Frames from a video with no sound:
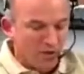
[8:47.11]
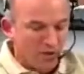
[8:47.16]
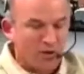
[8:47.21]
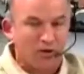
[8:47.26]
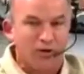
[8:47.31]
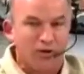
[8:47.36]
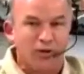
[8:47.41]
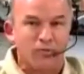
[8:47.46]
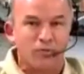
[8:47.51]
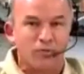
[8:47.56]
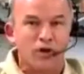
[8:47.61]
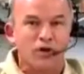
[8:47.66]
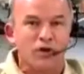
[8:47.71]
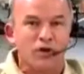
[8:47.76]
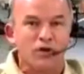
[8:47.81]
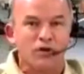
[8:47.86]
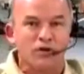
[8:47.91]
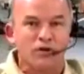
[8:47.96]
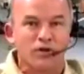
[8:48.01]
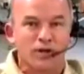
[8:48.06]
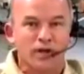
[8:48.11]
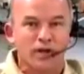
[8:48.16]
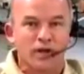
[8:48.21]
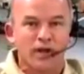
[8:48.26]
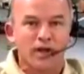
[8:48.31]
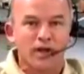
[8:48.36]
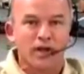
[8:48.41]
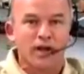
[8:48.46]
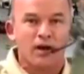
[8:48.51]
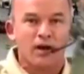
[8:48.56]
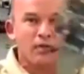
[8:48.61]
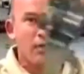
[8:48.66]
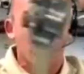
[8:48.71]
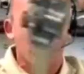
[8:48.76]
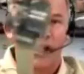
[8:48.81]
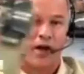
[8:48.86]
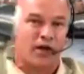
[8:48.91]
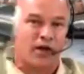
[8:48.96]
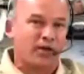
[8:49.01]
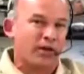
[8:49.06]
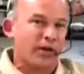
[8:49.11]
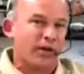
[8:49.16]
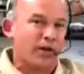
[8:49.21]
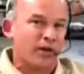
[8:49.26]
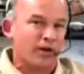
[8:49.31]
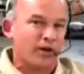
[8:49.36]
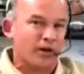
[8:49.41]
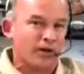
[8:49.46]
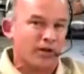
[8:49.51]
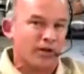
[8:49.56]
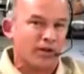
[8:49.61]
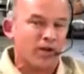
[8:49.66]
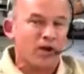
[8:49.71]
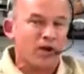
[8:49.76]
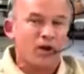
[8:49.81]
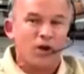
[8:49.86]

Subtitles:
or the moon around the Earth,